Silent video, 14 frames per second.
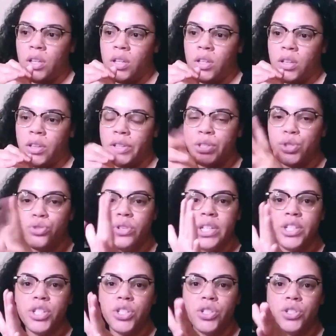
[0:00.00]

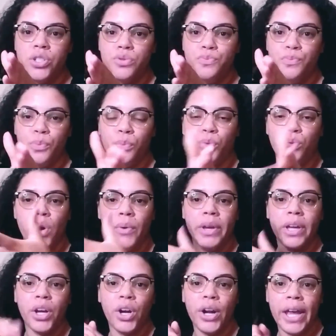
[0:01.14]
Latrice growing
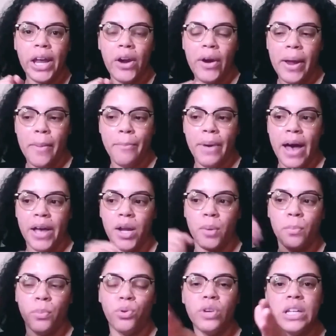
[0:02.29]
her hair empire,
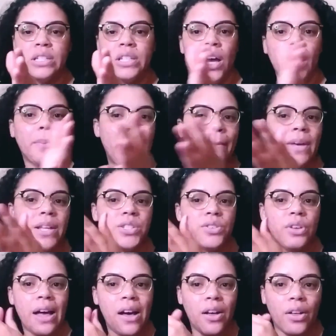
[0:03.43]
Marie talking about mental
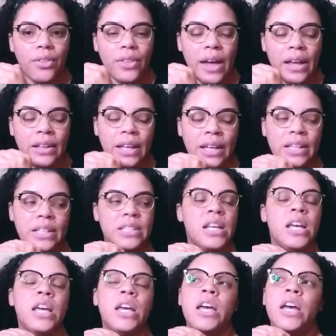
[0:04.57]
health. I liked,
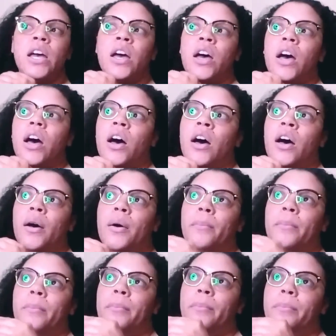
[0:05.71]

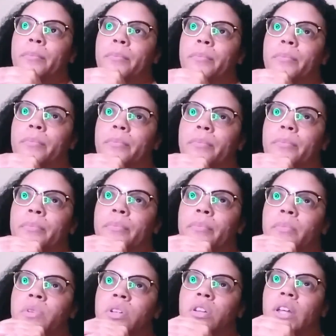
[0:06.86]
um,
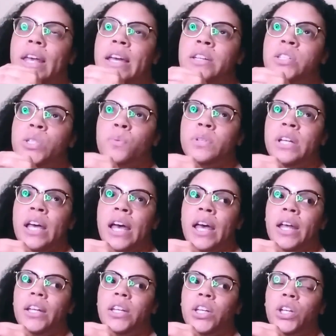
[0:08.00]
Antoinette,
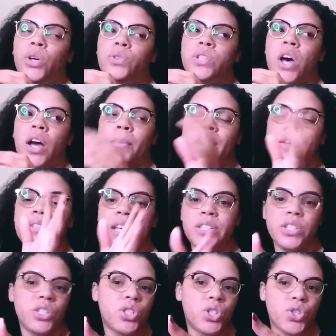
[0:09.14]
you know, talk about
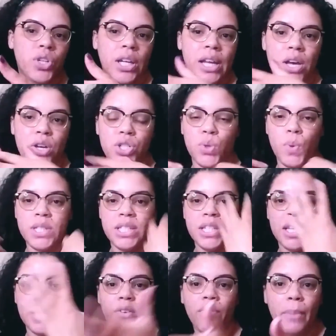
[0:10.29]
dentistry and how she wants to
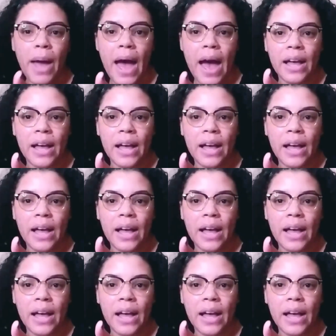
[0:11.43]
give back.